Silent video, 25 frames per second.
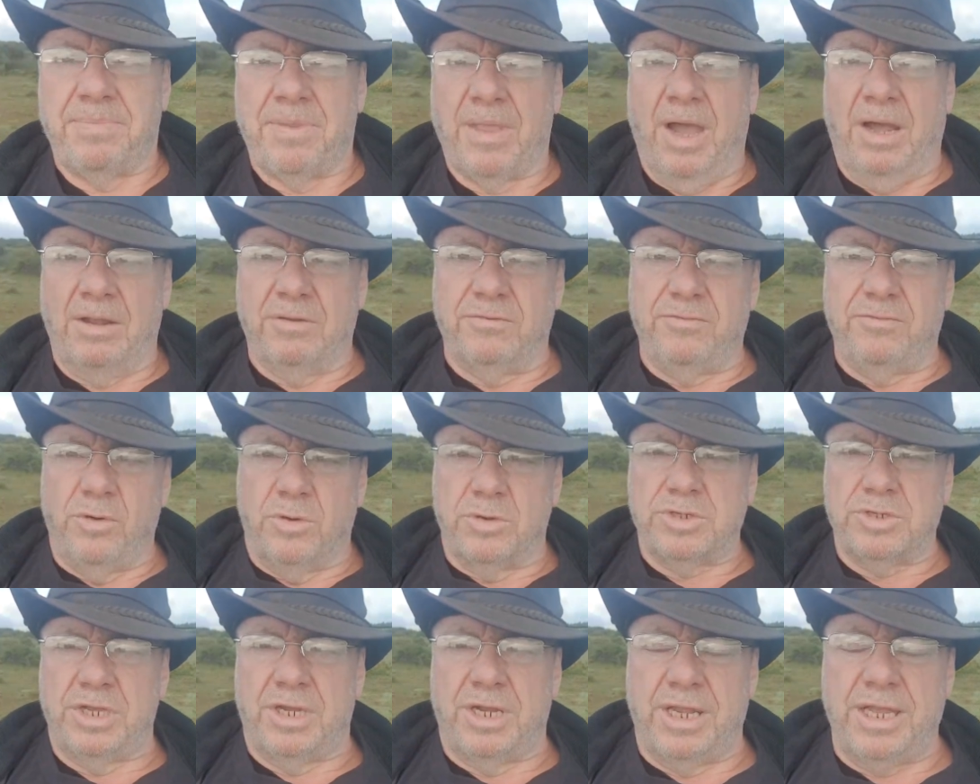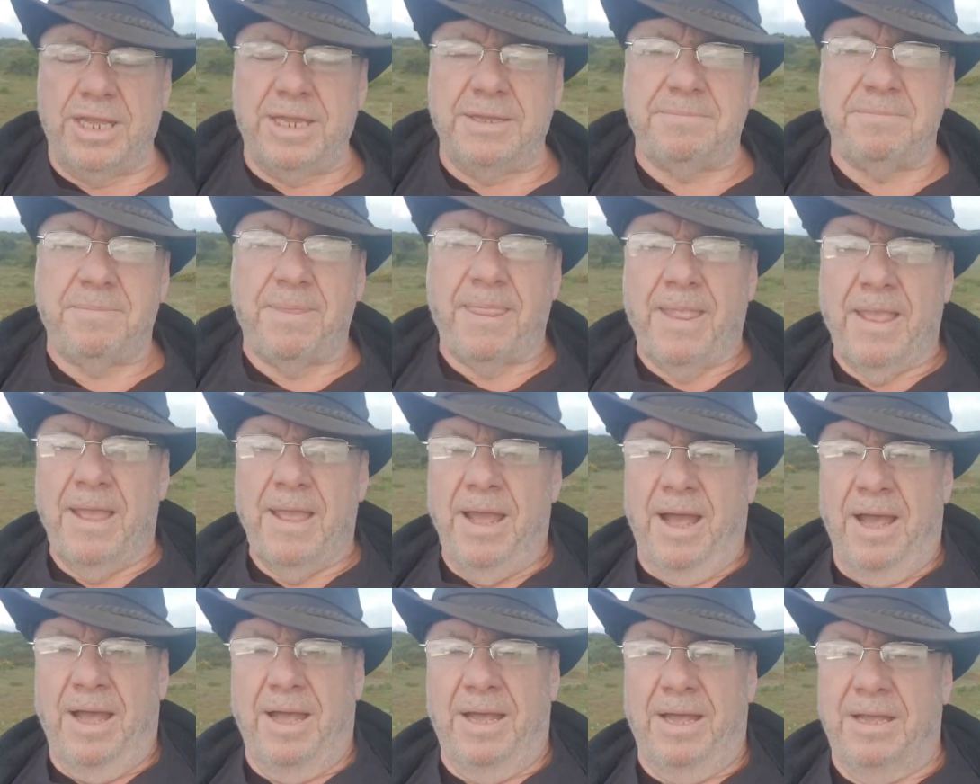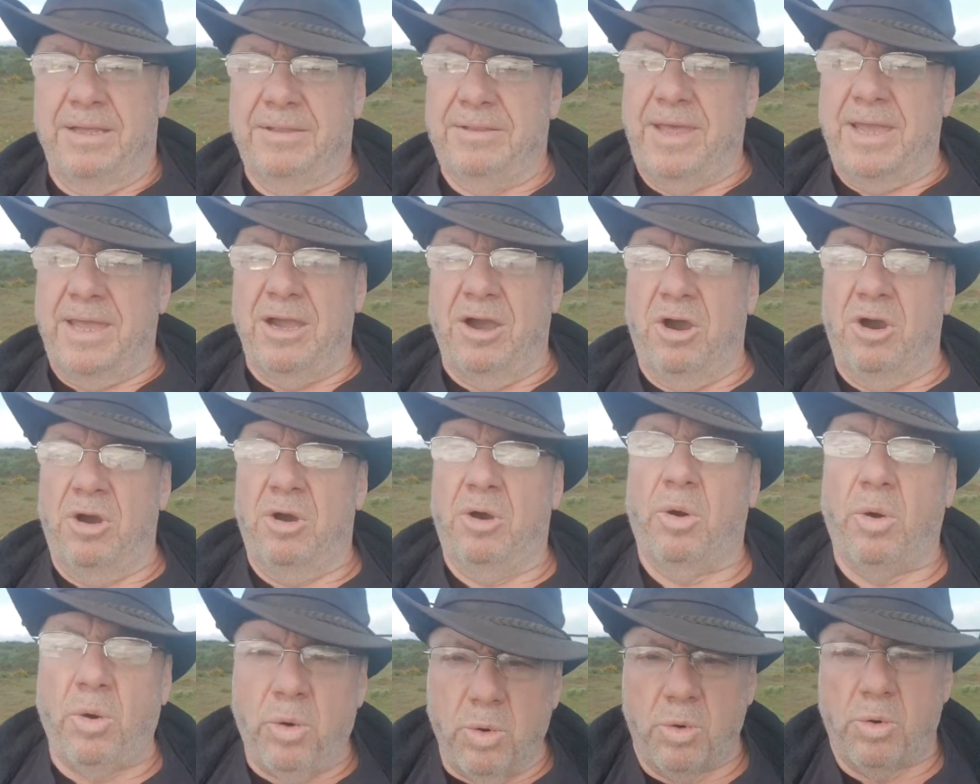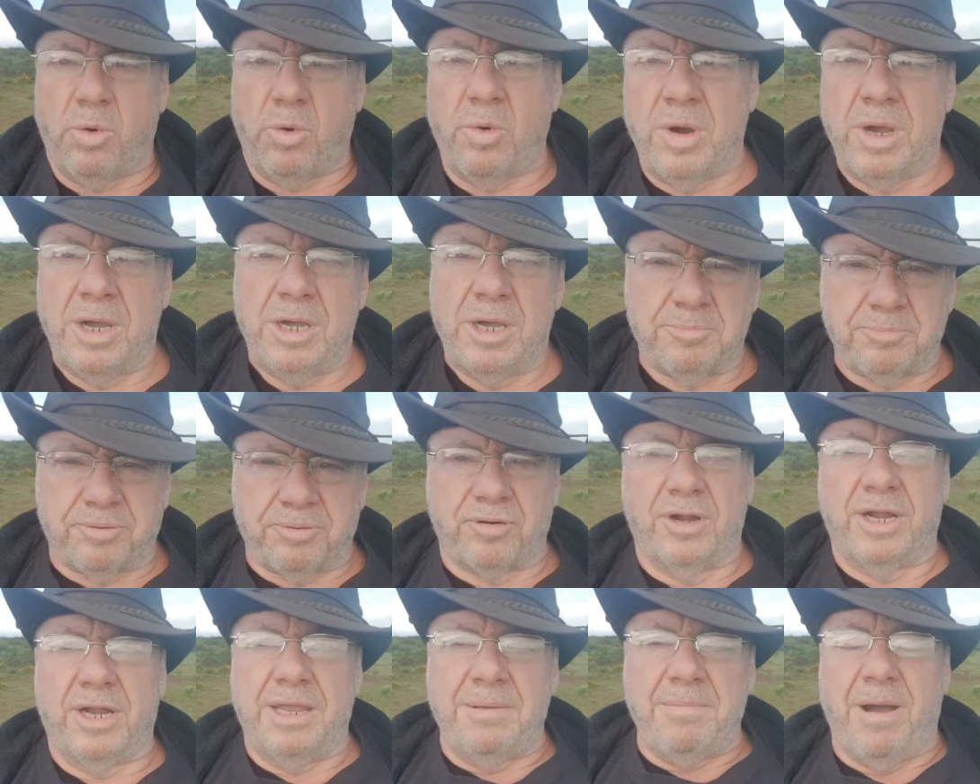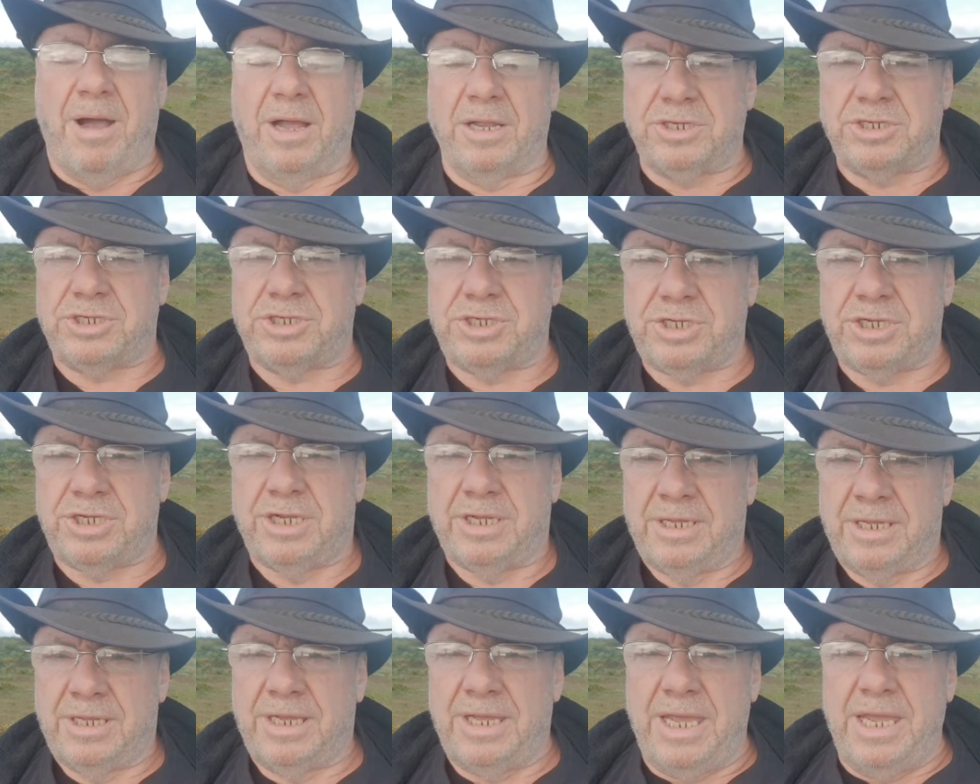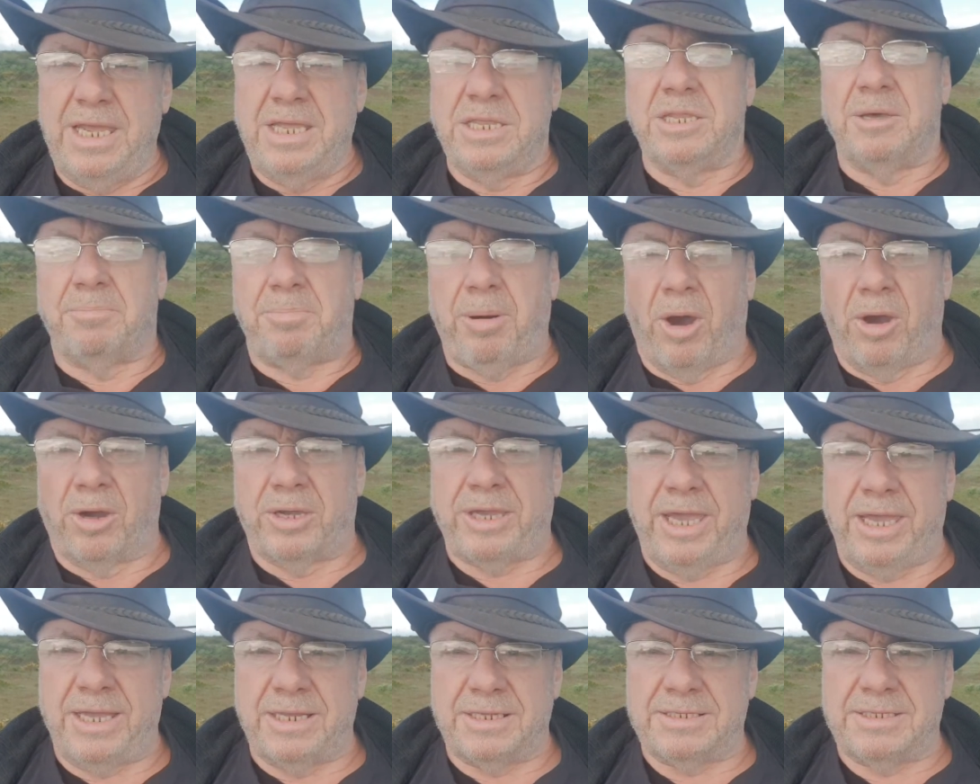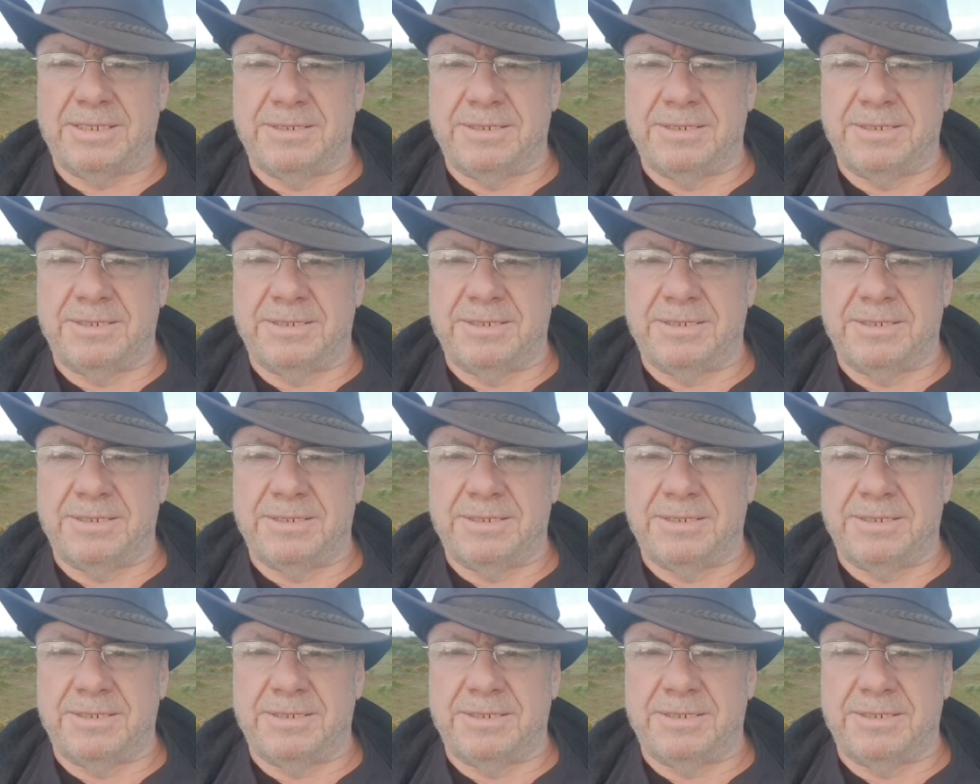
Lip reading: Unfortunately, they are all pretty much in the pocket